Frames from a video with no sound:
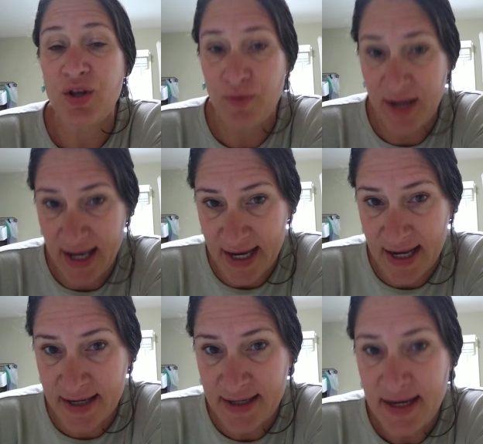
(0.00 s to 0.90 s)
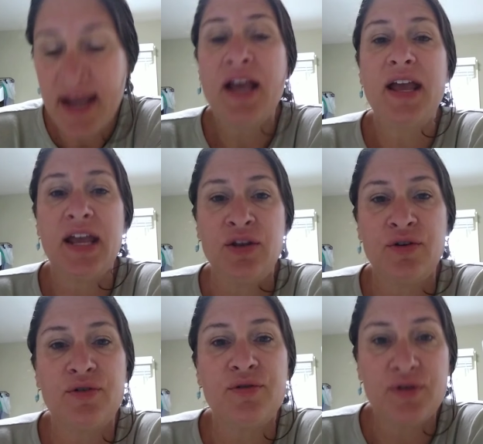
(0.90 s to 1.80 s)
you can in your
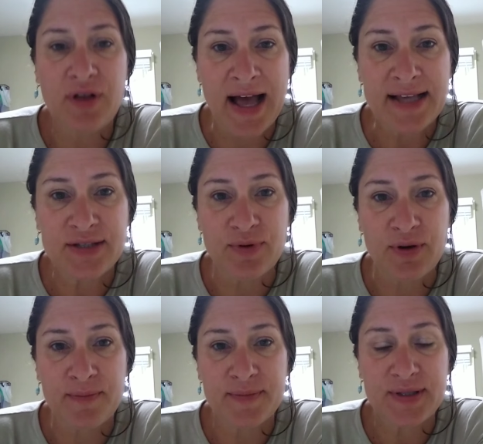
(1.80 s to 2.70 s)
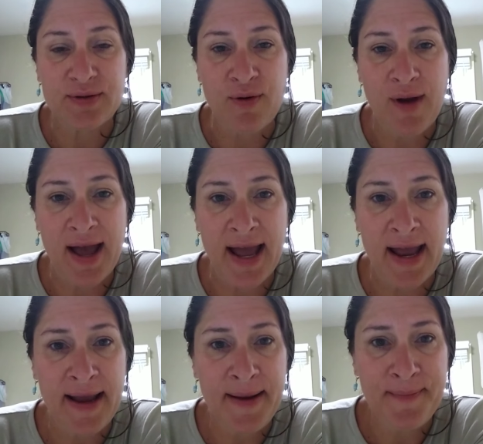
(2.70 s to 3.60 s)
Google Classrooms,
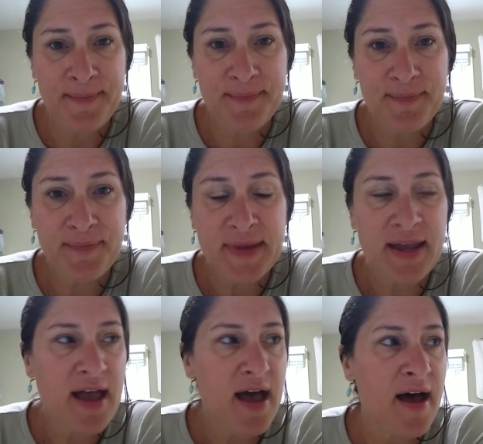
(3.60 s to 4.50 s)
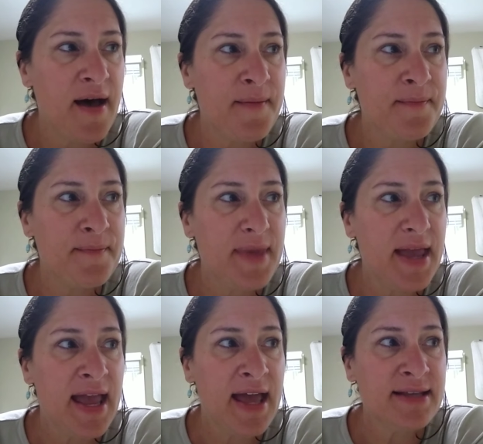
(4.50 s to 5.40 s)
okay?
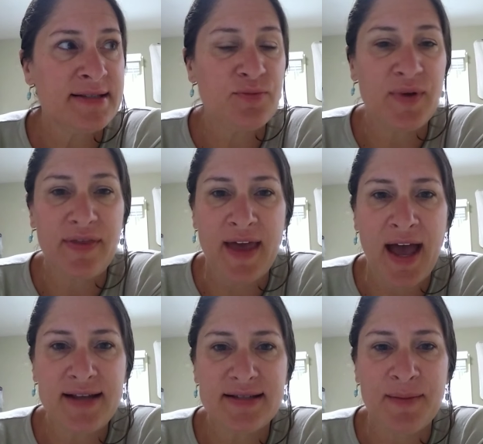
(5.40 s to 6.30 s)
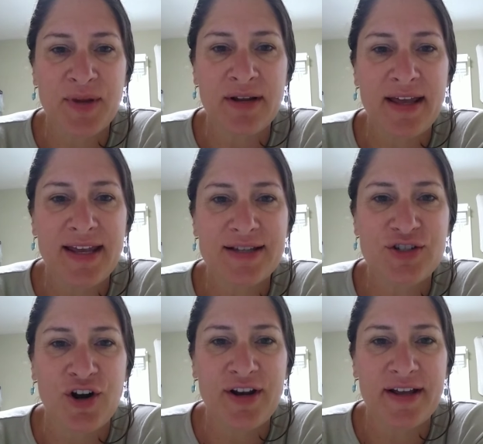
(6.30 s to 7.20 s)
And with that, I'm going to let you get
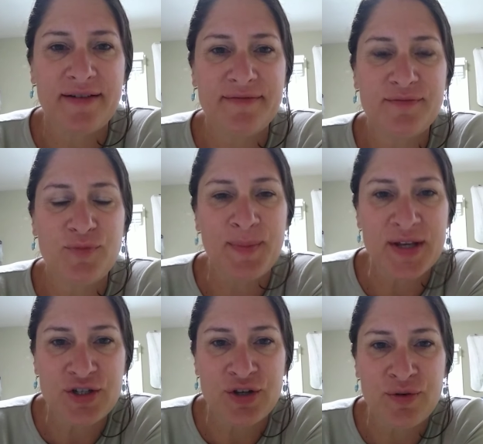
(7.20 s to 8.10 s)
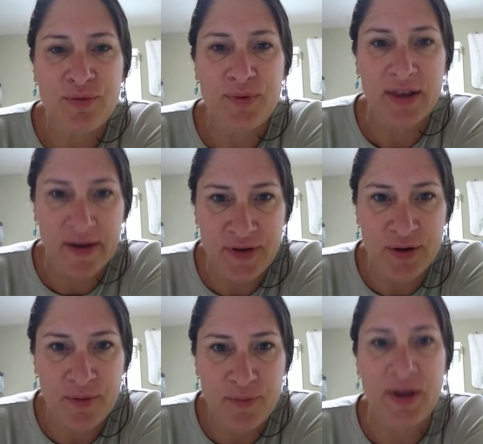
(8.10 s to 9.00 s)
started. We miss you. We love you.